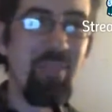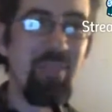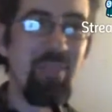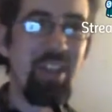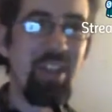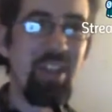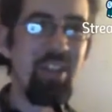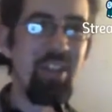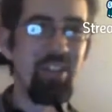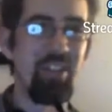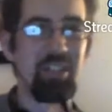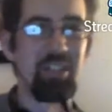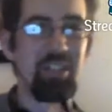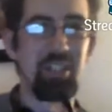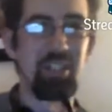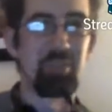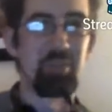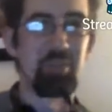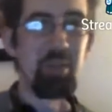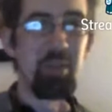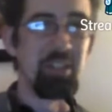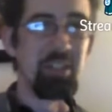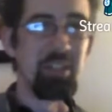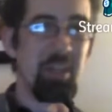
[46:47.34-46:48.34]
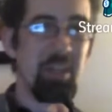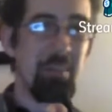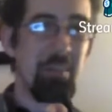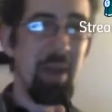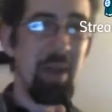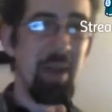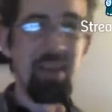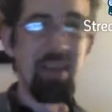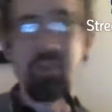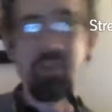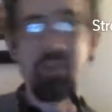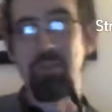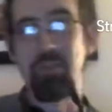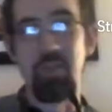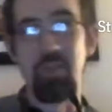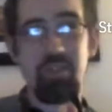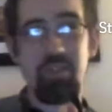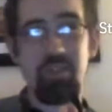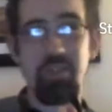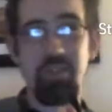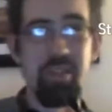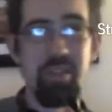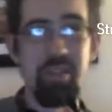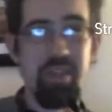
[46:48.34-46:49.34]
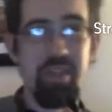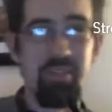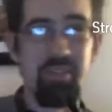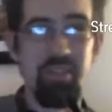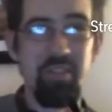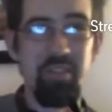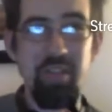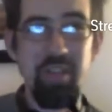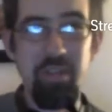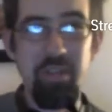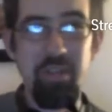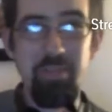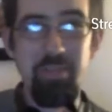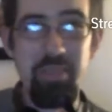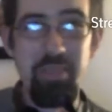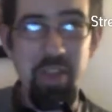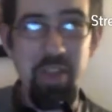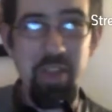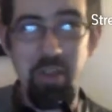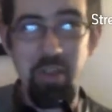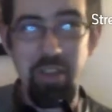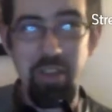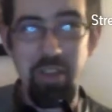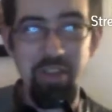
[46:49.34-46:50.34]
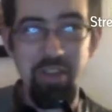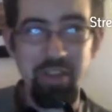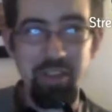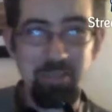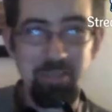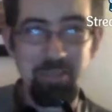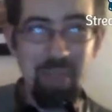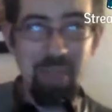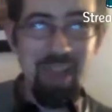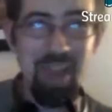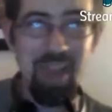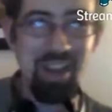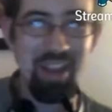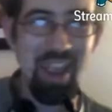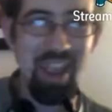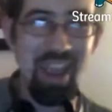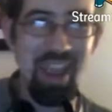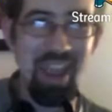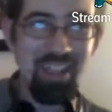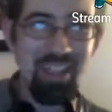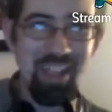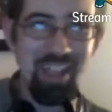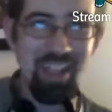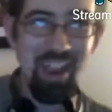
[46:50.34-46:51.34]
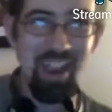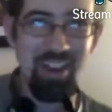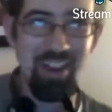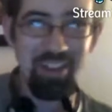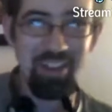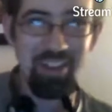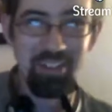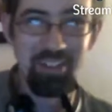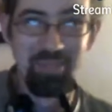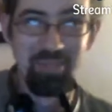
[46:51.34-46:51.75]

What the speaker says: video that says, President Biden, will you give us BADAKATHCARE?